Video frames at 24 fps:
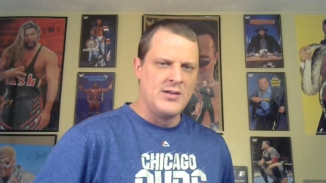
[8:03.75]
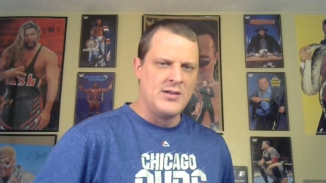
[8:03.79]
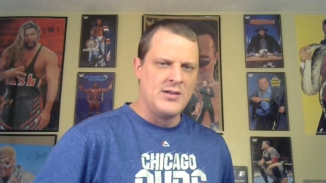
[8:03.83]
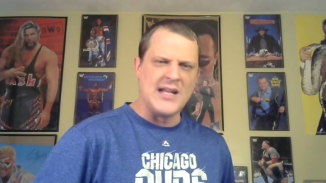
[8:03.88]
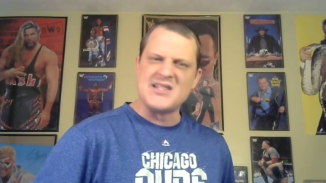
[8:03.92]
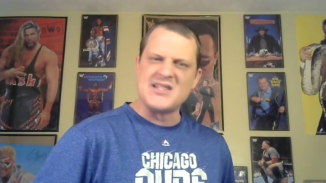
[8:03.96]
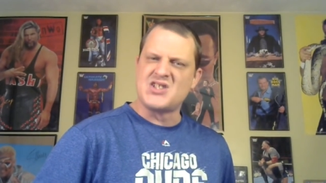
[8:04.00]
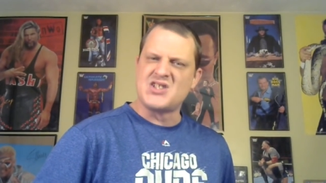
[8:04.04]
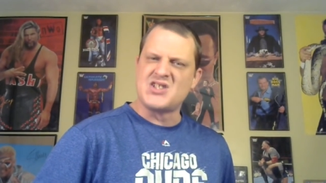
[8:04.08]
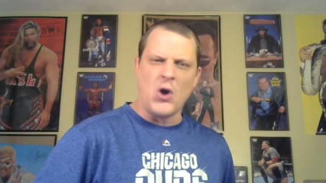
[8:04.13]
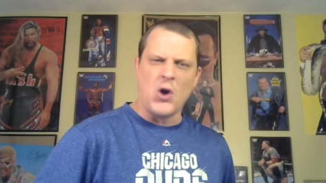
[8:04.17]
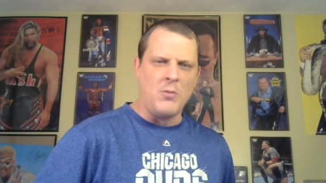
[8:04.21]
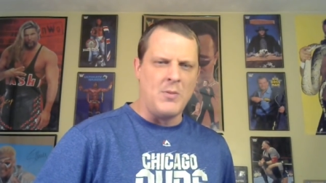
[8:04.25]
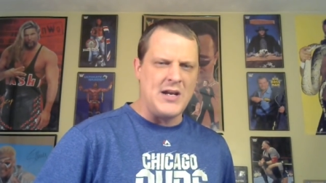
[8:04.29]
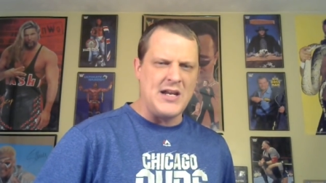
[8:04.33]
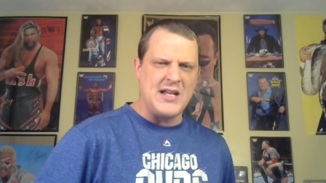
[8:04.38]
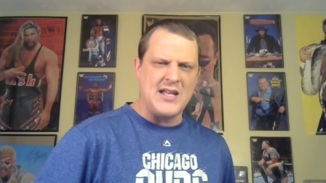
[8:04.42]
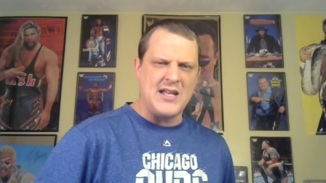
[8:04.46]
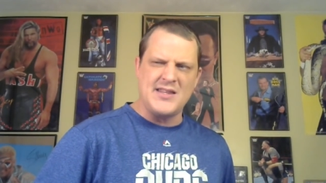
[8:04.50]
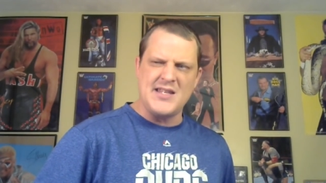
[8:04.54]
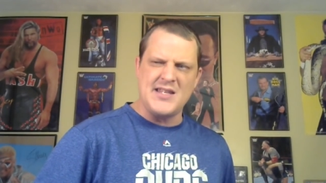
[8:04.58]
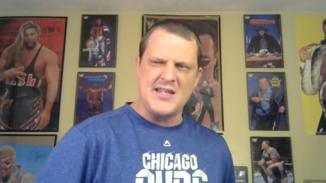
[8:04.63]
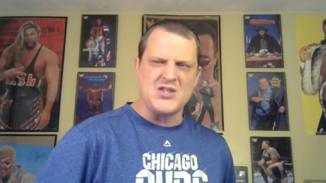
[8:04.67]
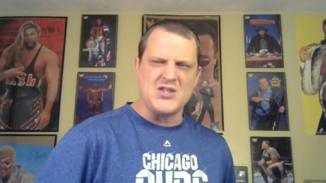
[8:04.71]
that so
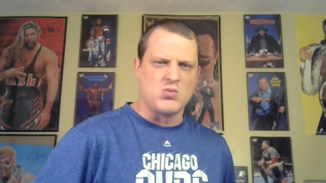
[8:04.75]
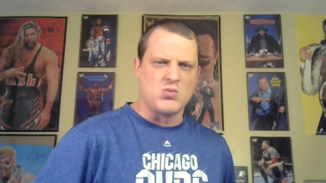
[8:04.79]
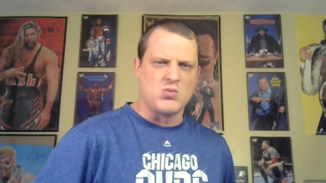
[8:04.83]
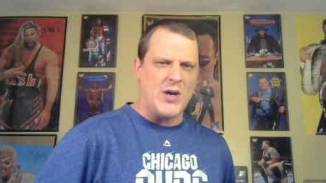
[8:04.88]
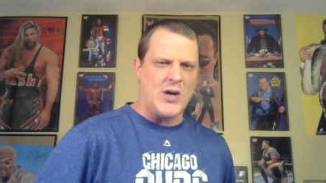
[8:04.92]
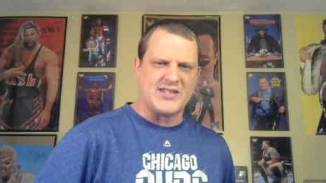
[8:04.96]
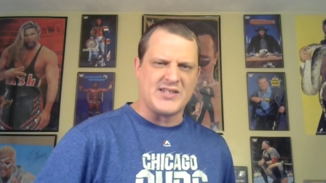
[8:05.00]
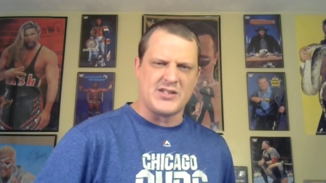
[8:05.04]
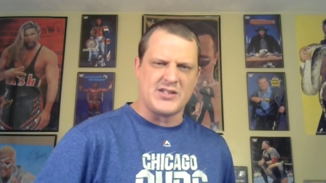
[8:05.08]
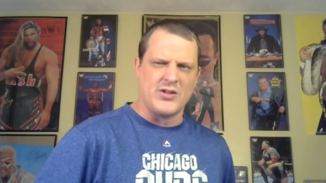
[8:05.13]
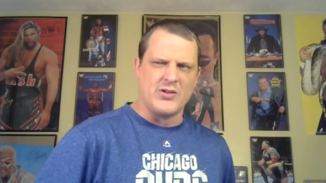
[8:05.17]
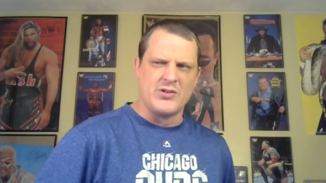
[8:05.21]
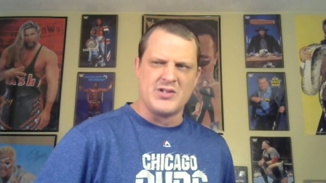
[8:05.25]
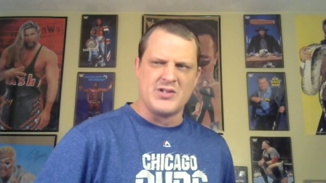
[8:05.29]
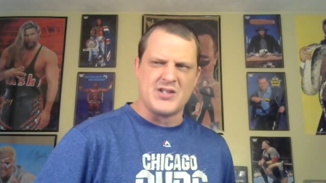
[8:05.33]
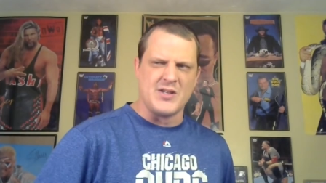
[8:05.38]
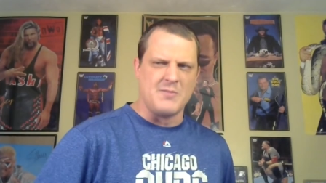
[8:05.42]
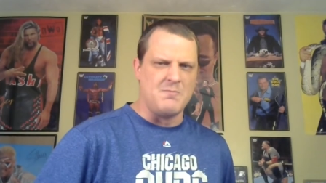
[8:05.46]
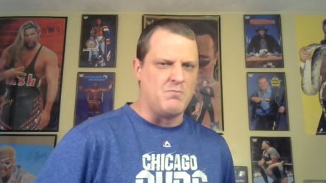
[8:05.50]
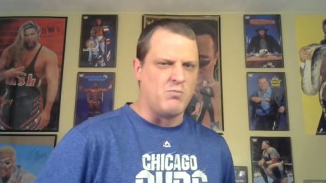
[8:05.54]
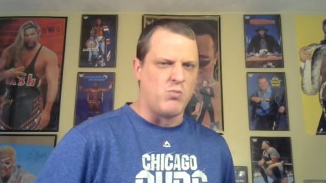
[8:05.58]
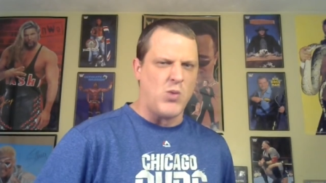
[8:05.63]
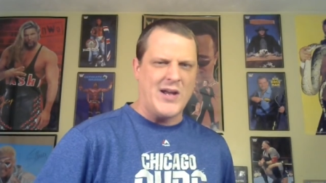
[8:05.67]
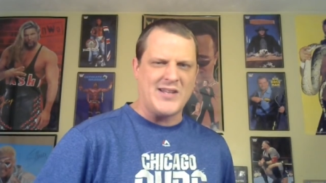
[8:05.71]
many of these wrestlers
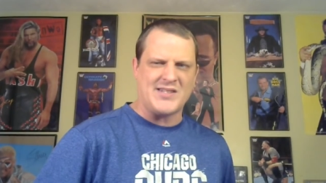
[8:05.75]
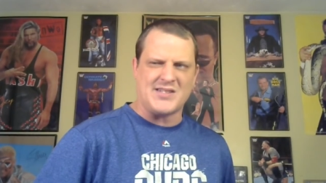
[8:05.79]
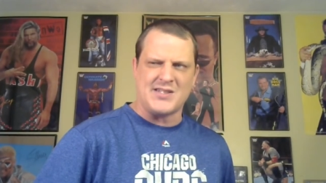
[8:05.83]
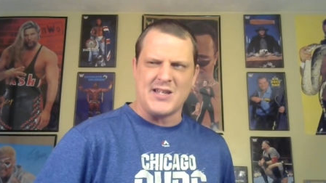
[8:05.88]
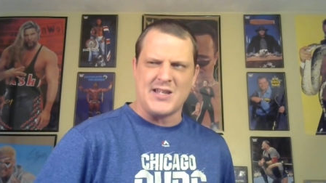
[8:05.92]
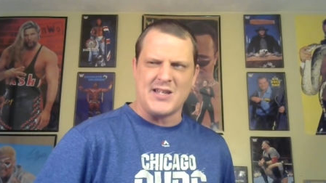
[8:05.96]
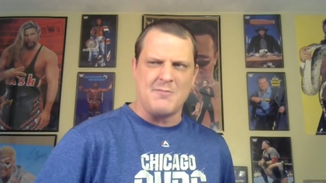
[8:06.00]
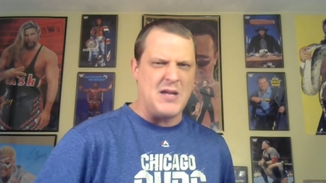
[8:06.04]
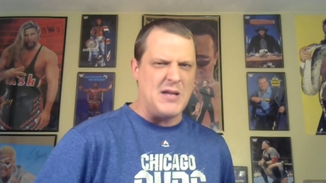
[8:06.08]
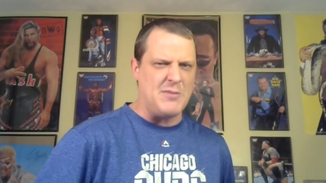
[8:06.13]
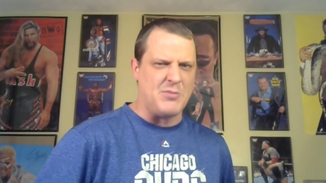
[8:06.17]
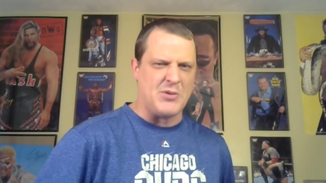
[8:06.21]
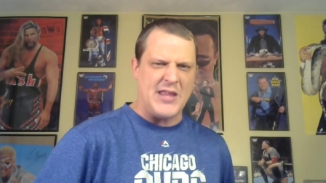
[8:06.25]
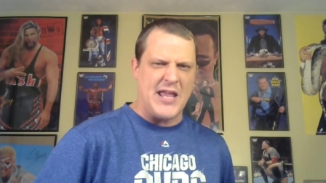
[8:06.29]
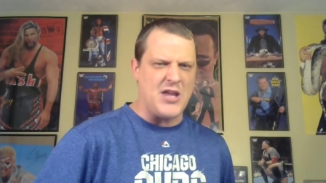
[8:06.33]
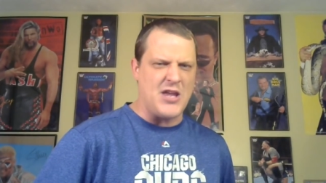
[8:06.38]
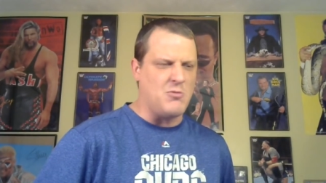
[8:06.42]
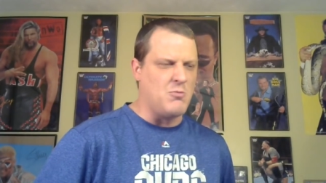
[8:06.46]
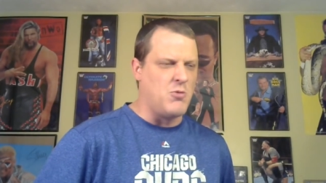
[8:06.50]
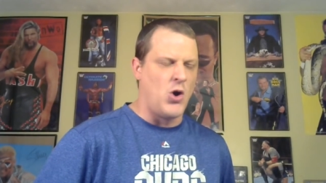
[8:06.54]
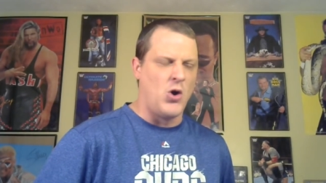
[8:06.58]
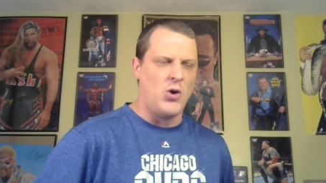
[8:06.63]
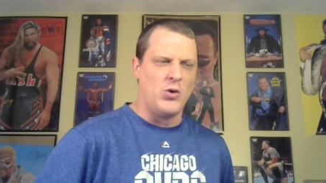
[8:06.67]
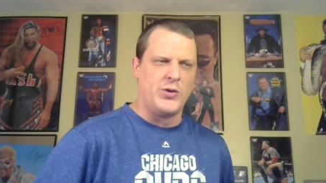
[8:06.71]
and wrestling people that
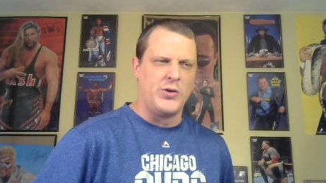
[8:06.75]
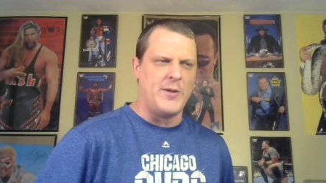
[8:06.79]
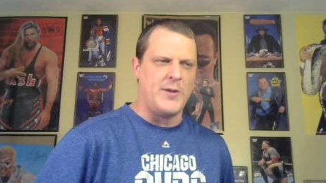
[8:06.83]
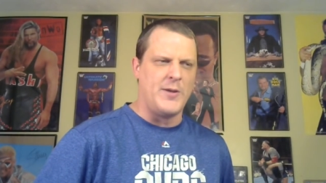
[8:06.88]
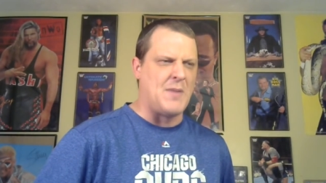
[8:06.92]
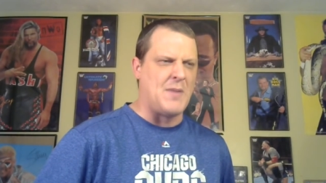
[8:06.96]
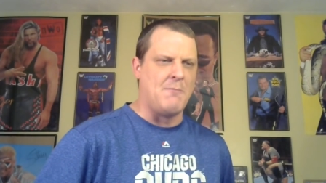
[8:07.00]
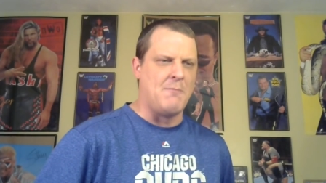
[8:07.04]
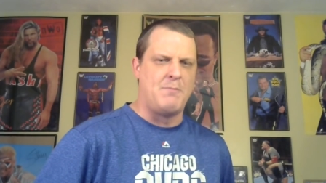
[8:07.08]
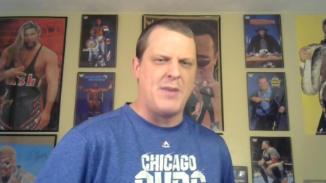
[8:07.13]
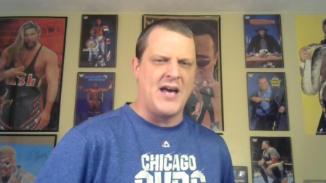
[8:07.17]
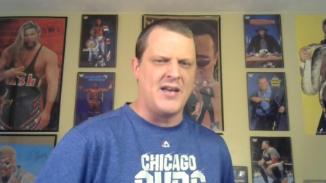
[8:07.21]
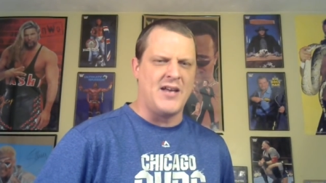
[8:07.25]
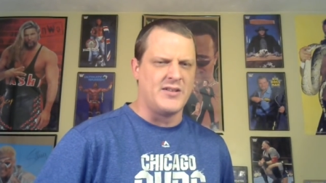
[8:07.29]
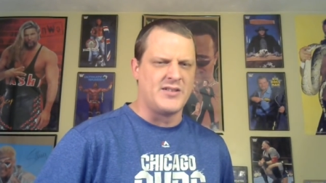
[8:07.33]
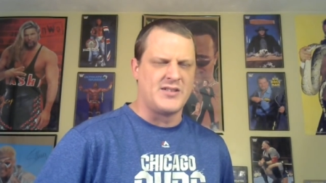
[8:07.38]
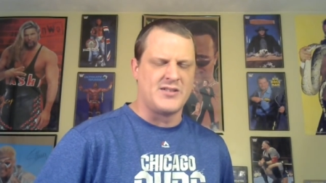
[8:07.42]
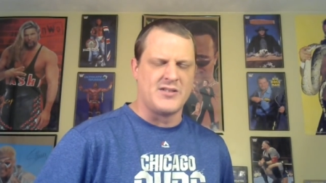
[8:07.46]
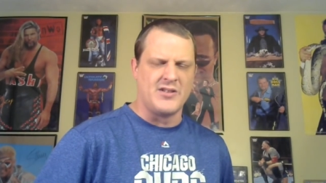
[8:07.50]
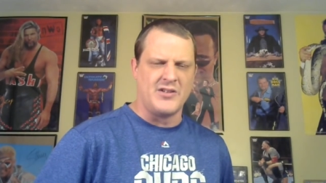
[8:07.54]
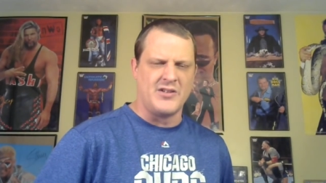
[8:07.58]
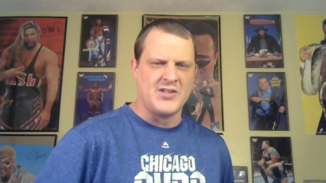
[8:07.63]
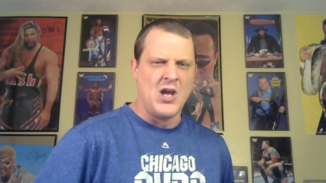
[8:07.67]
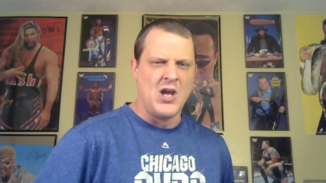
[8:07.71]
you hold up on
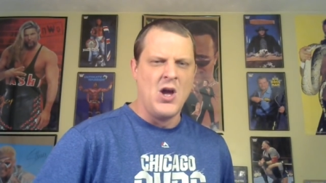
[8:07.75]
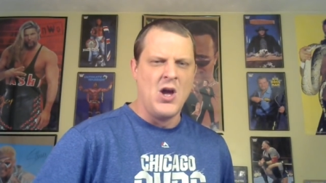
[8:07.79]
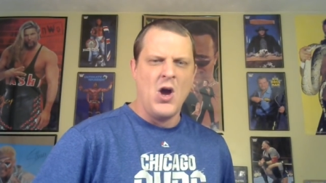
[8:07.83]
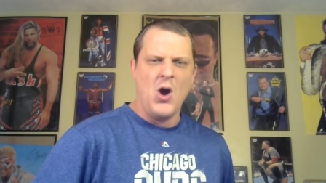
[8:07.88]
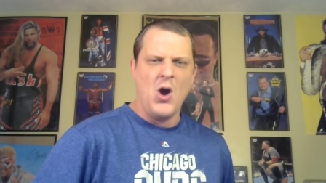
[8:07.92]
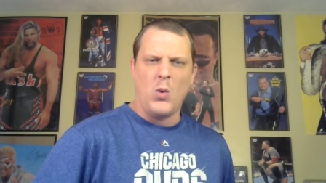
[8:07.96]
pedestals